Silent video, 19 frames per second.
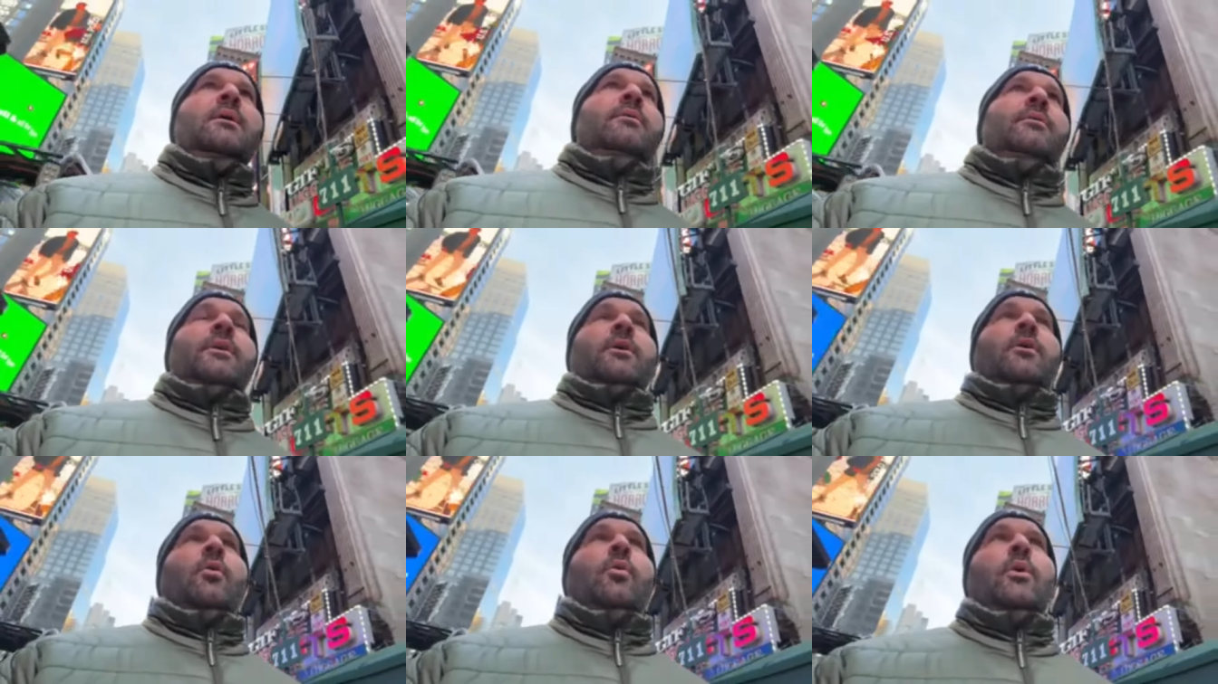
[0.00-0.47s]

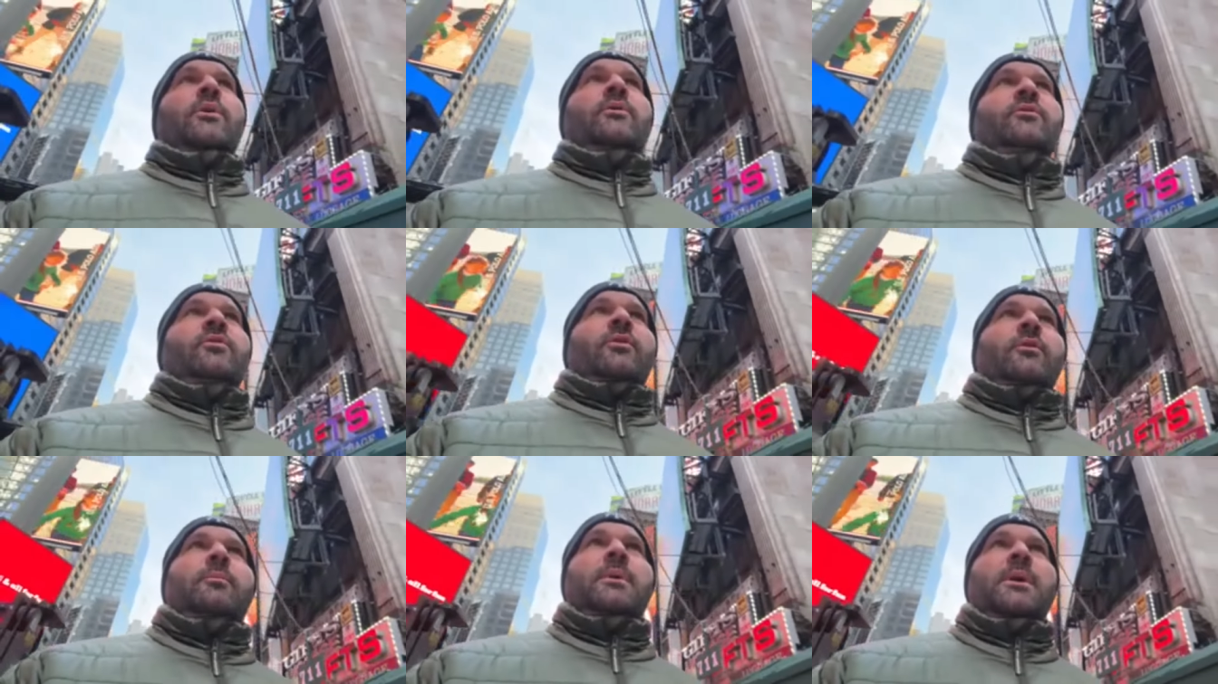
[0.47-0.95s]
They're going
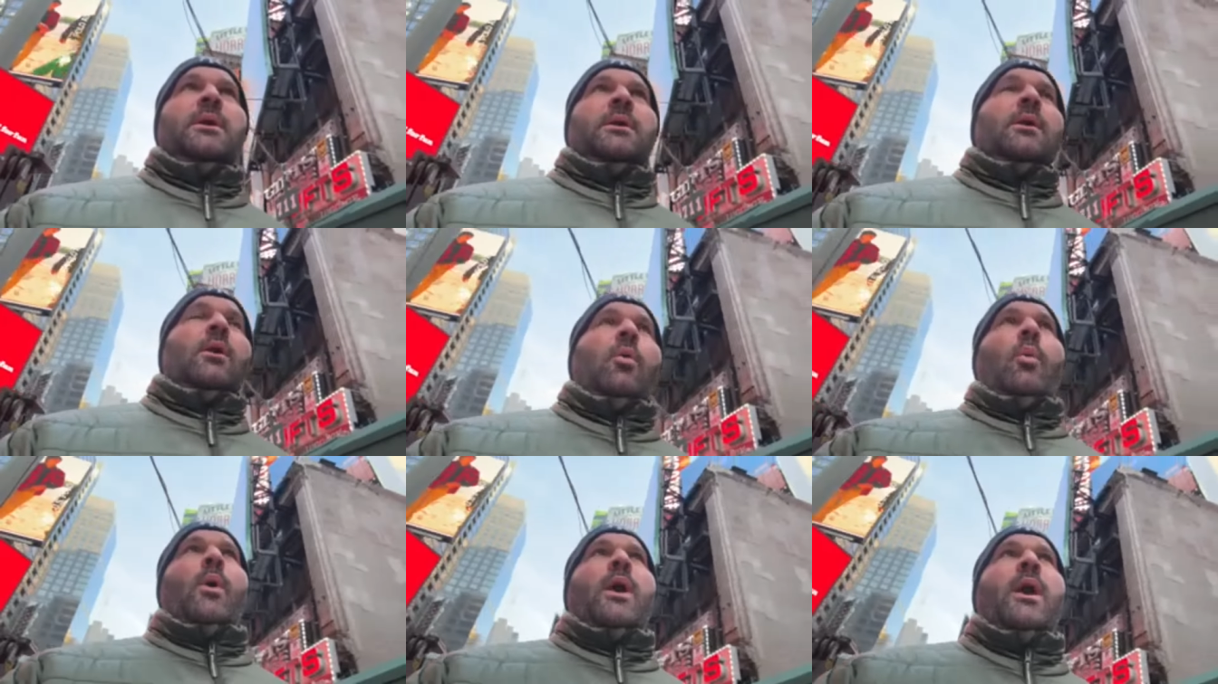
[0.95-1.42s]
to be
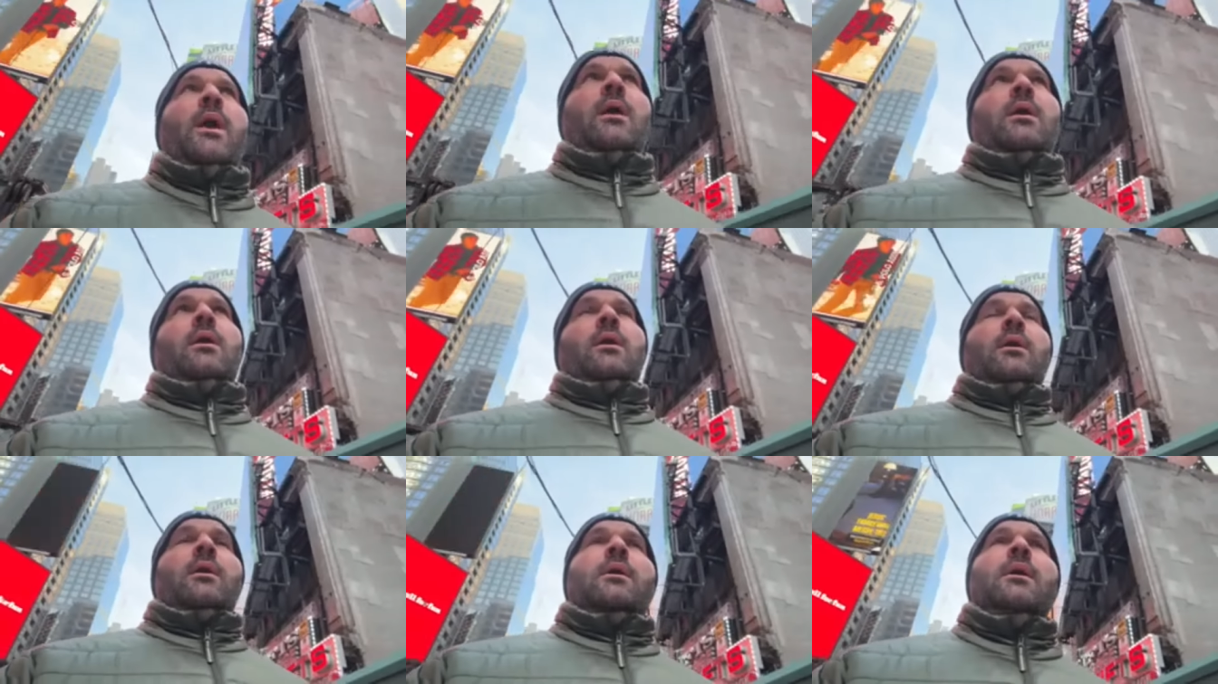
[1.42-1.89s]

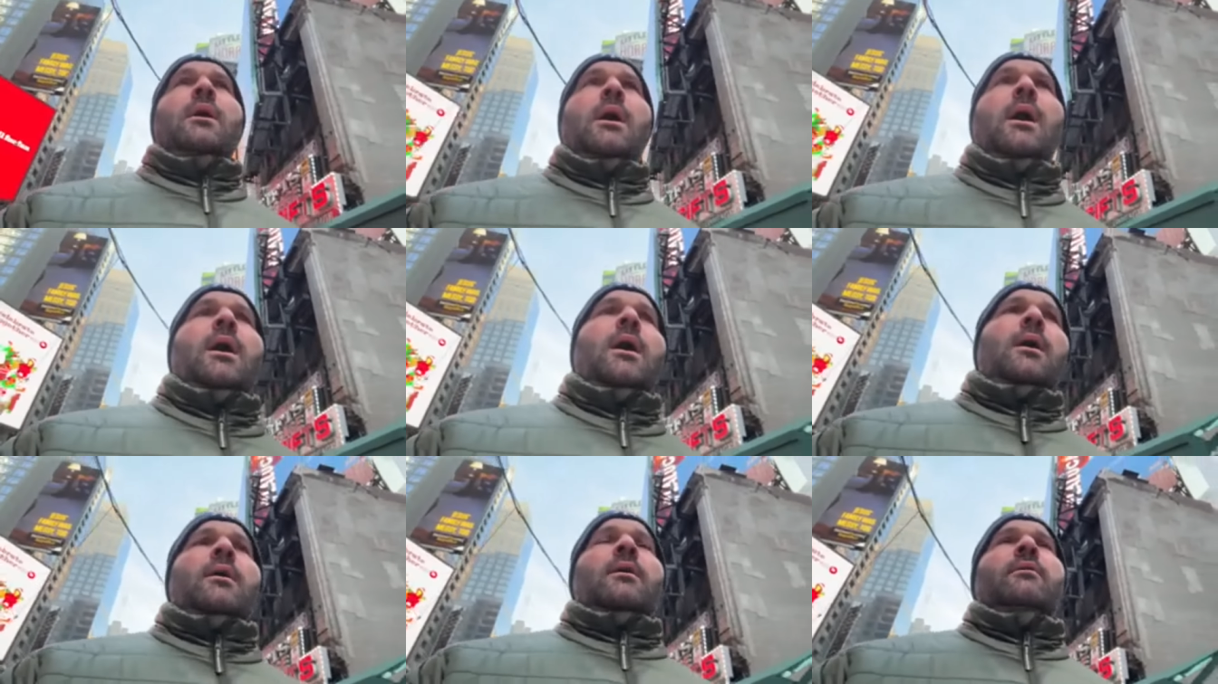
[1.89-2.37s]
aware
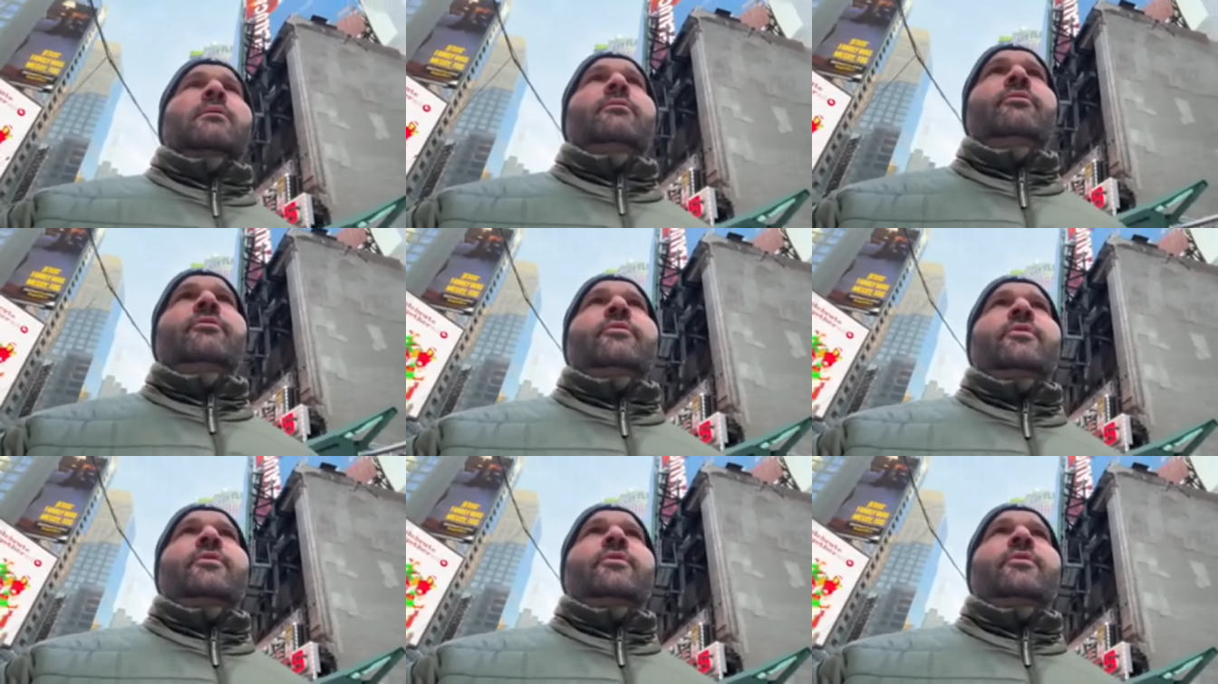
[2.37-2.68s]
of